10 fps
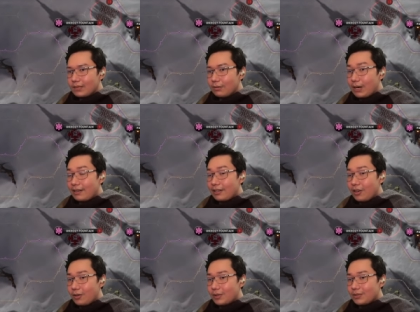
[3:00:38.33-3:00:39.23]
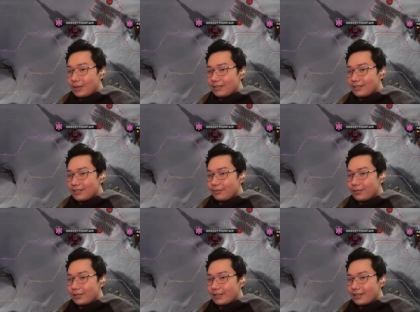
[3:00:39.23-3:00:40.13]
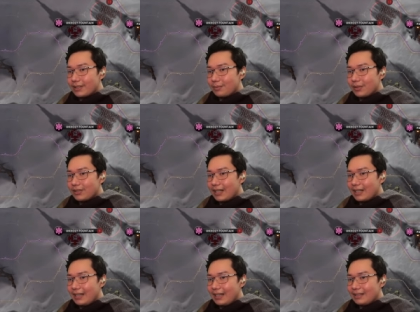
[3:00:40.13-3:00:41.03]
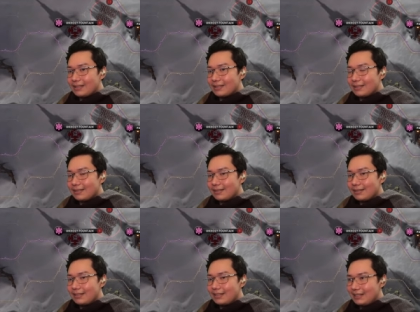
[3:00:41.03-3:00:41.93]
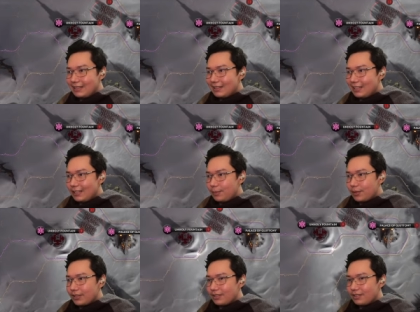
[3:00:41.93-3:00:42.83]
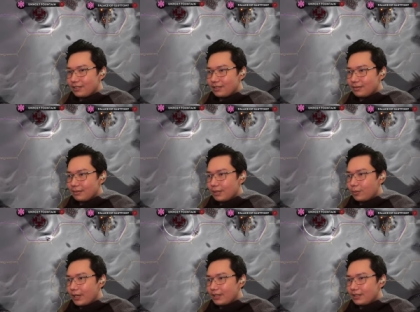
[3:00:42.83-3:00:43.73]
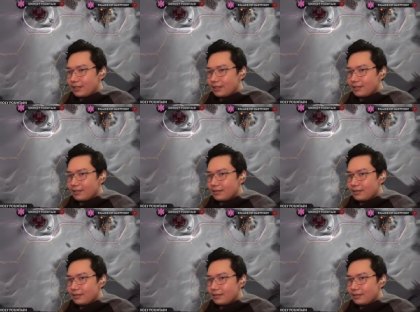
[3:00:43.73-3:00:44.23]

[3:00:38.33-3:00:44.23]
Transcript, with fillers: Wow, it almost went to full hit points. I gained six hit points in one turn.